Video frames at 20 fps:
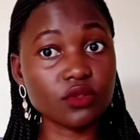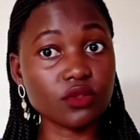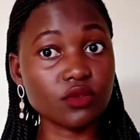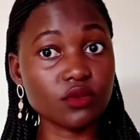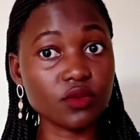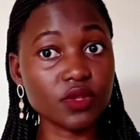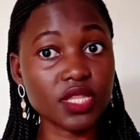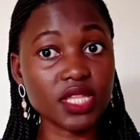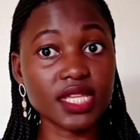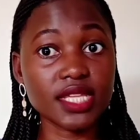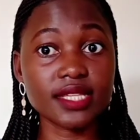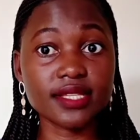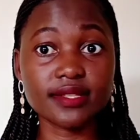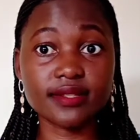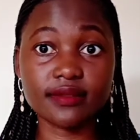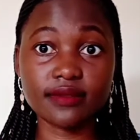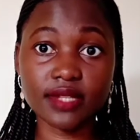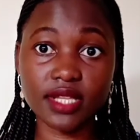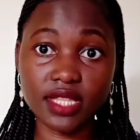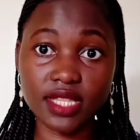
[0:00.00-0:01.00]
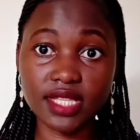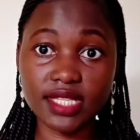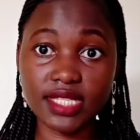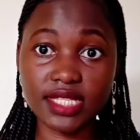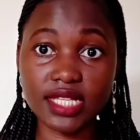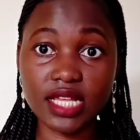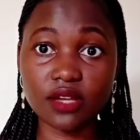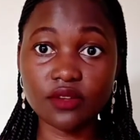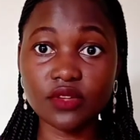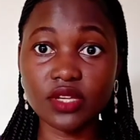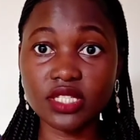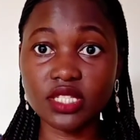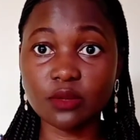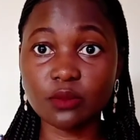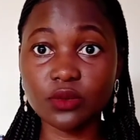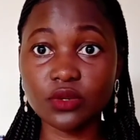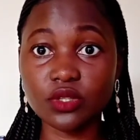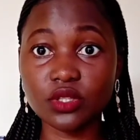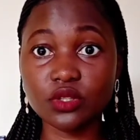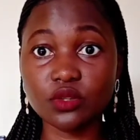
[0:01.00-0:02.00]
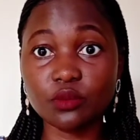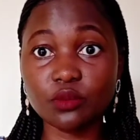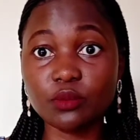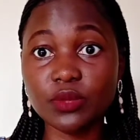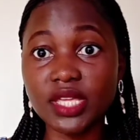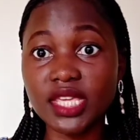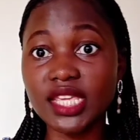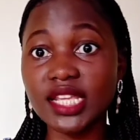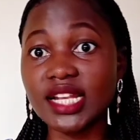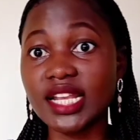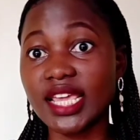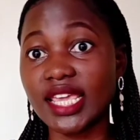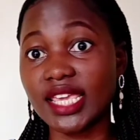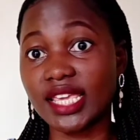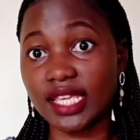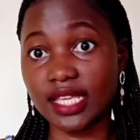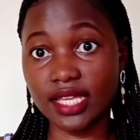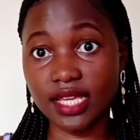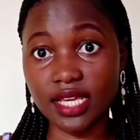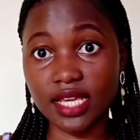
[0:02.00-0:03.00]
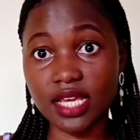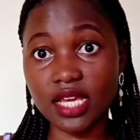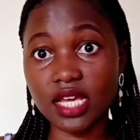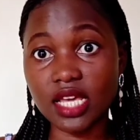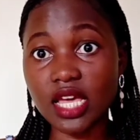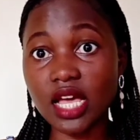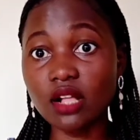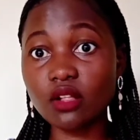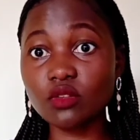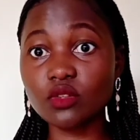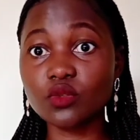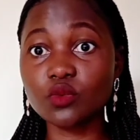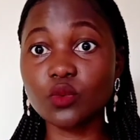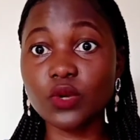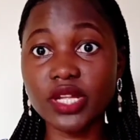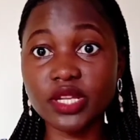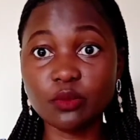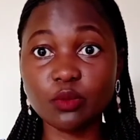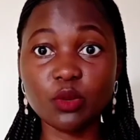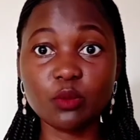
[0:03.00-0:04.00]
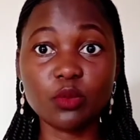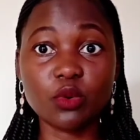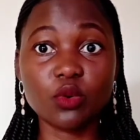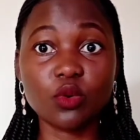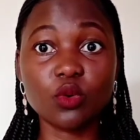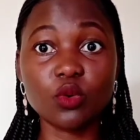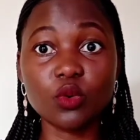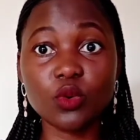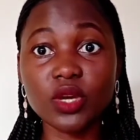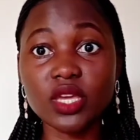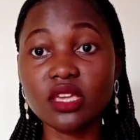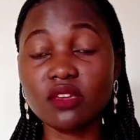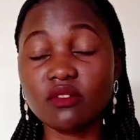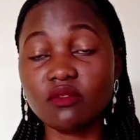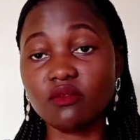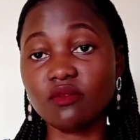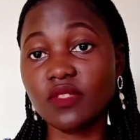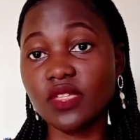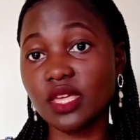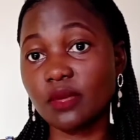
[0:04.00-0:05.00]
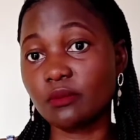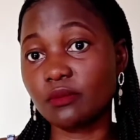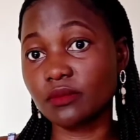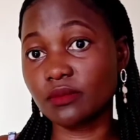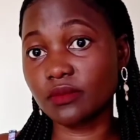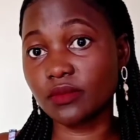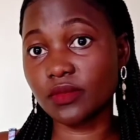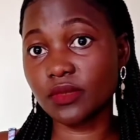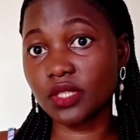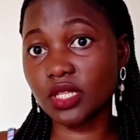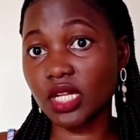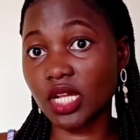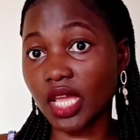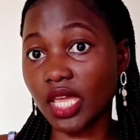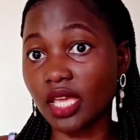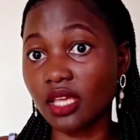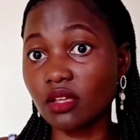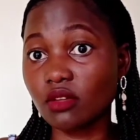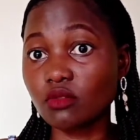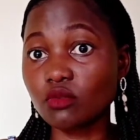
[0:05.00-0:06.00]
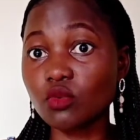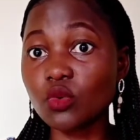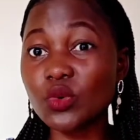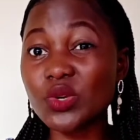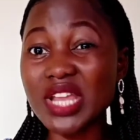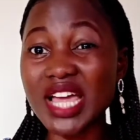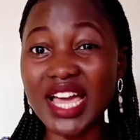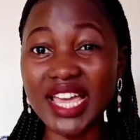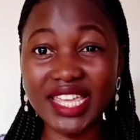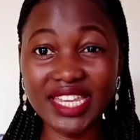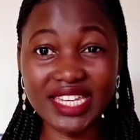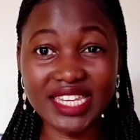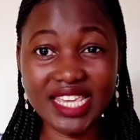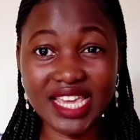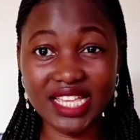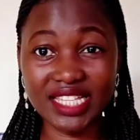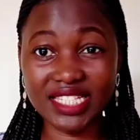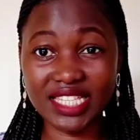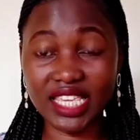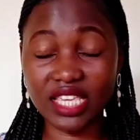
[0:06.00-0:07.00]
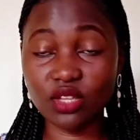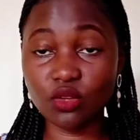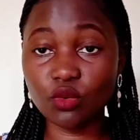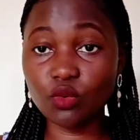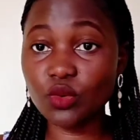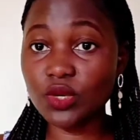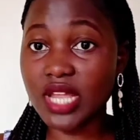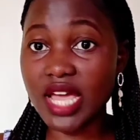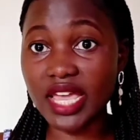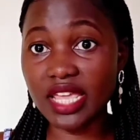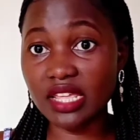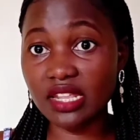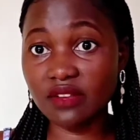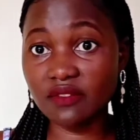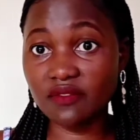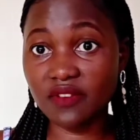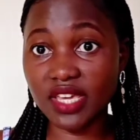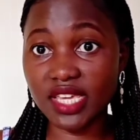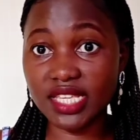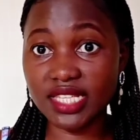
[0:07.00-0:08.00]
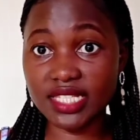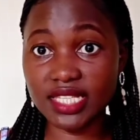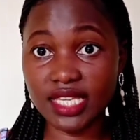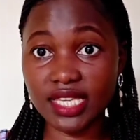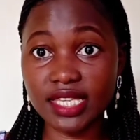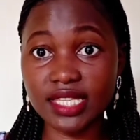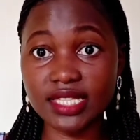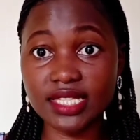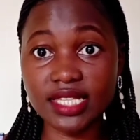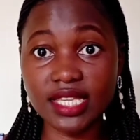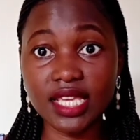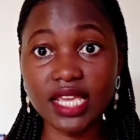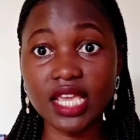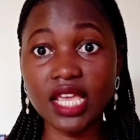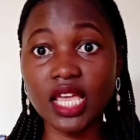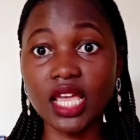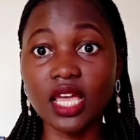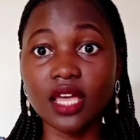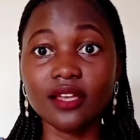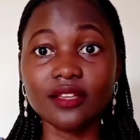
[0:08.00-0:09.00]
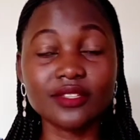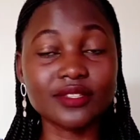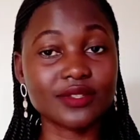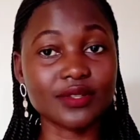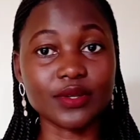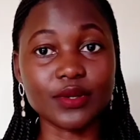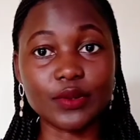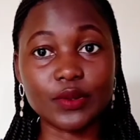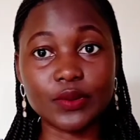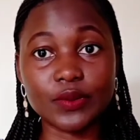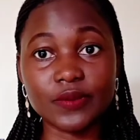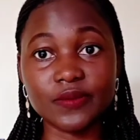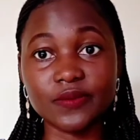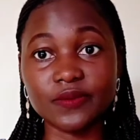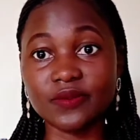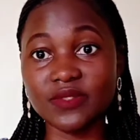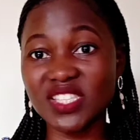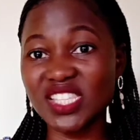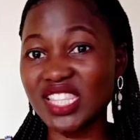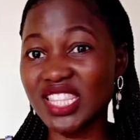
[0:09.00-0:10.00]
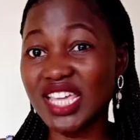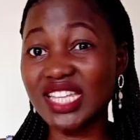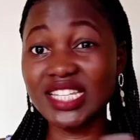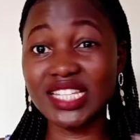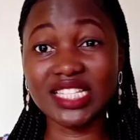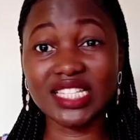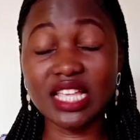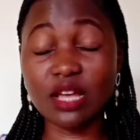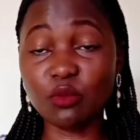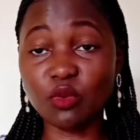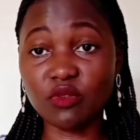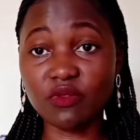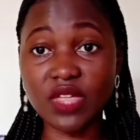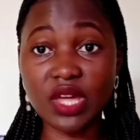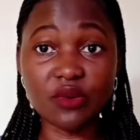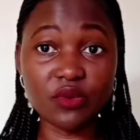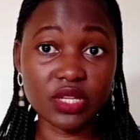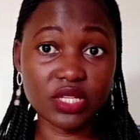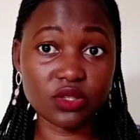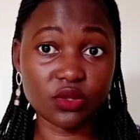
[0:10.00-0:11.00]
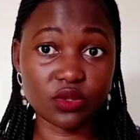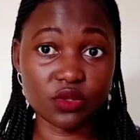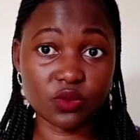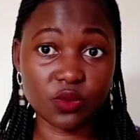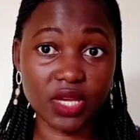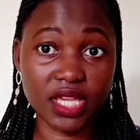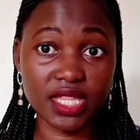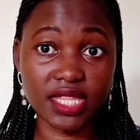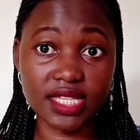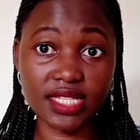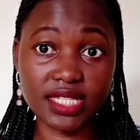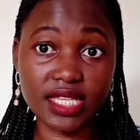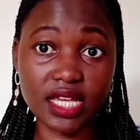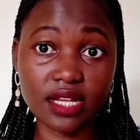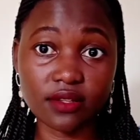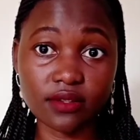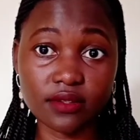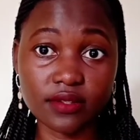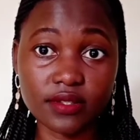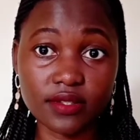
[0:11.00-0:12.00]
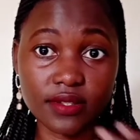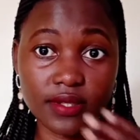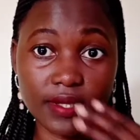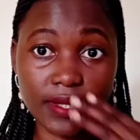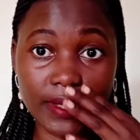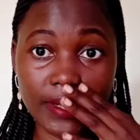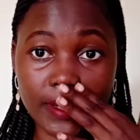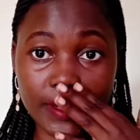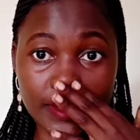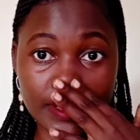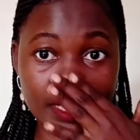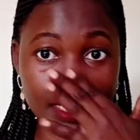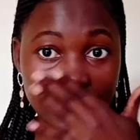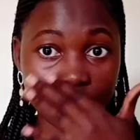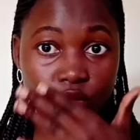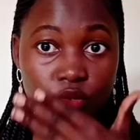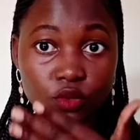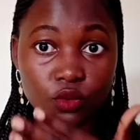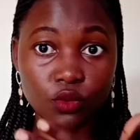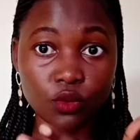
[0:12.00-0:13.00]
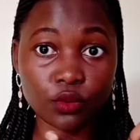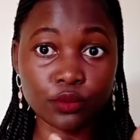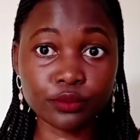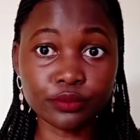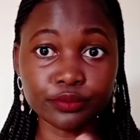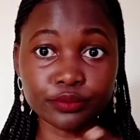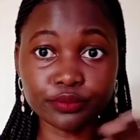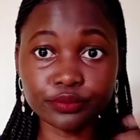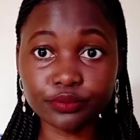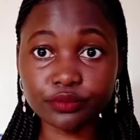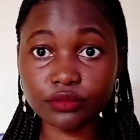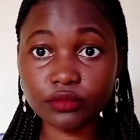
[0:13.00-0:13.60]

Don't do this. This is how you're supposed to be. Like, girls want people who give them good ideas, good advices. So that is some of the reasons why these girls tend to